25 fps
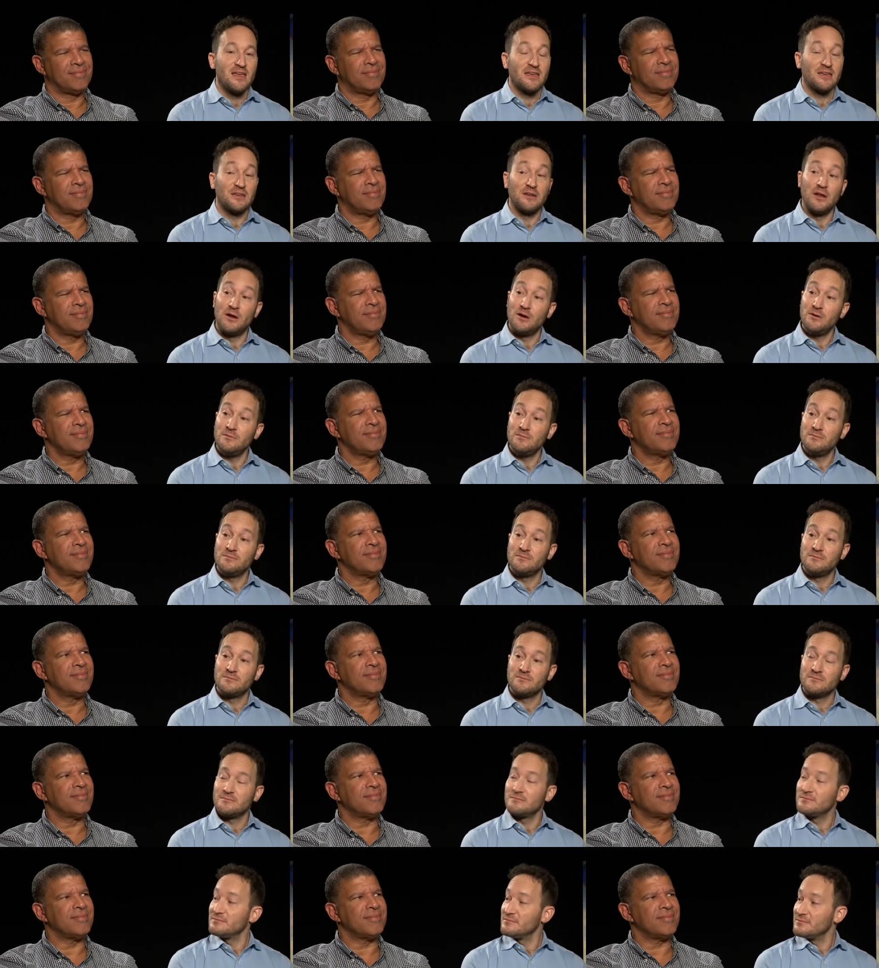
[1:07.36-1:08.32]
Speaker 1: You know,
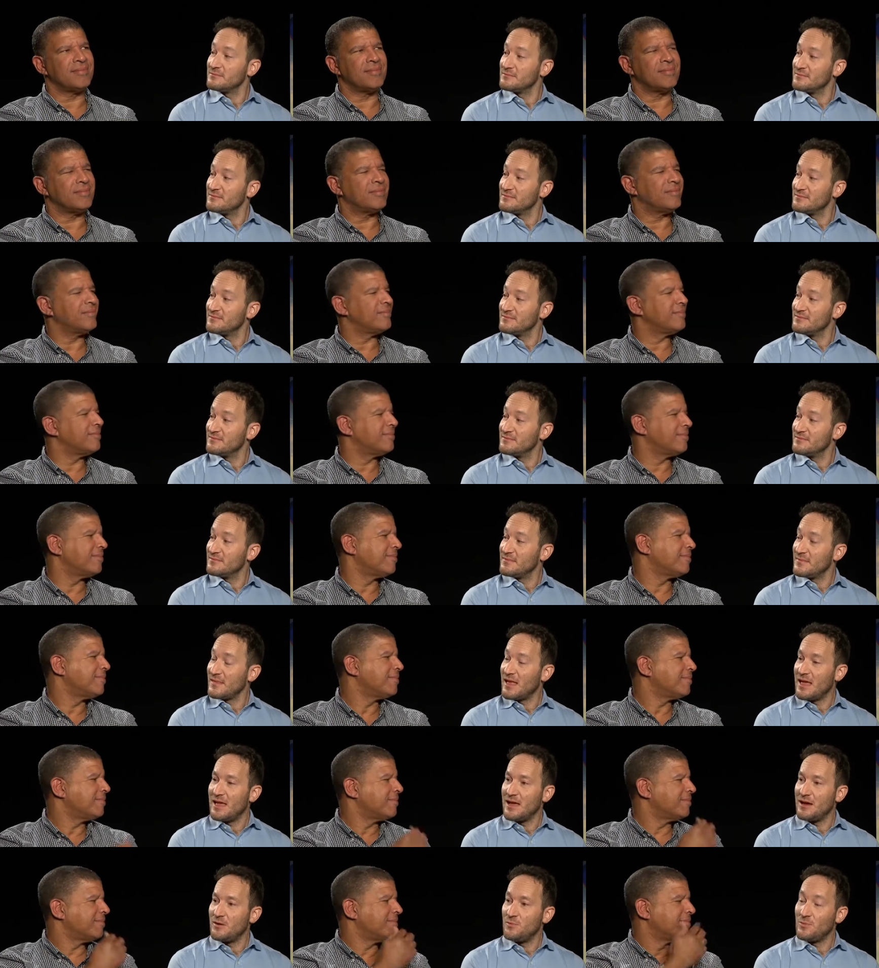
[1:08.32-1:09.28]
mm.
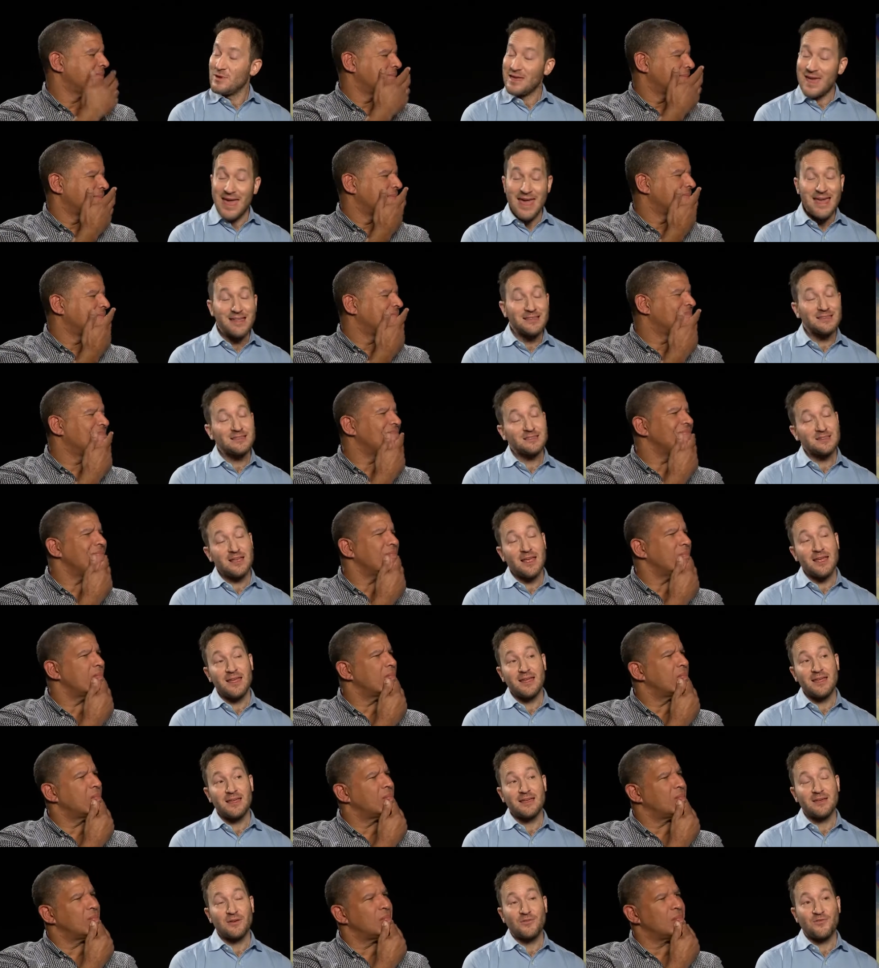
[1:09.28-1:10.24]
I can't
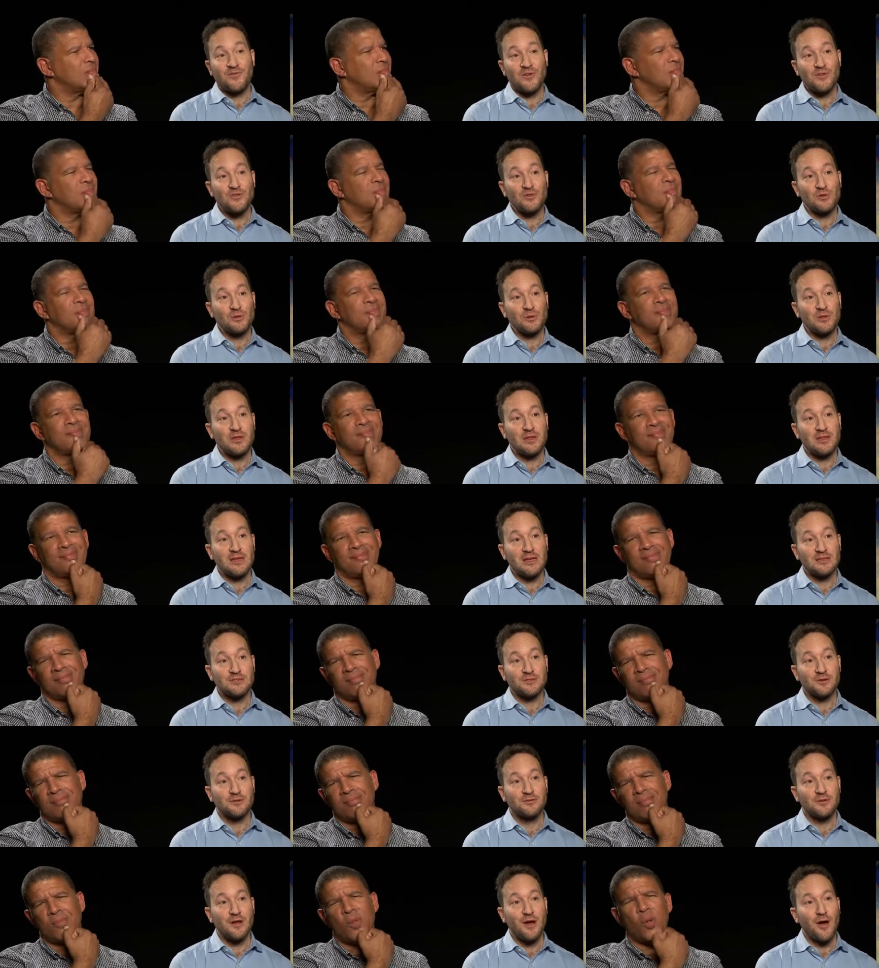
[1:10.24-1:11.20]
say officially
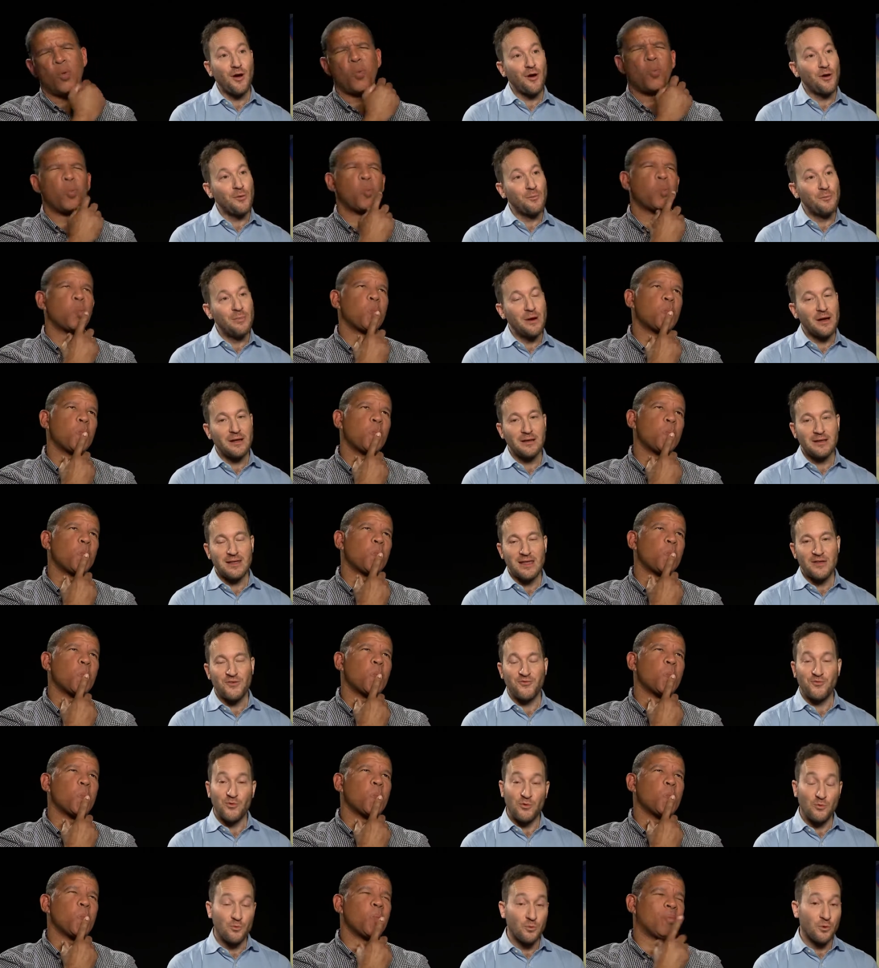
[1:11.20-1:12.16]
yes or no, but
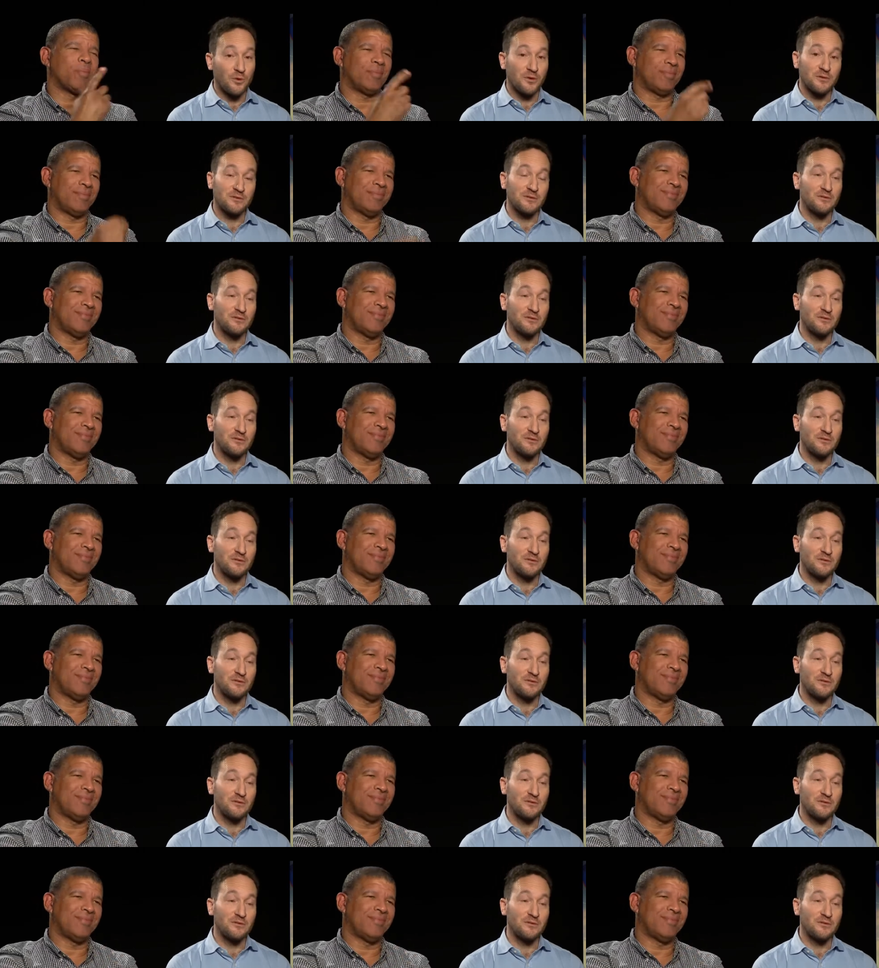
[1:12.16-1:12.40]
if we were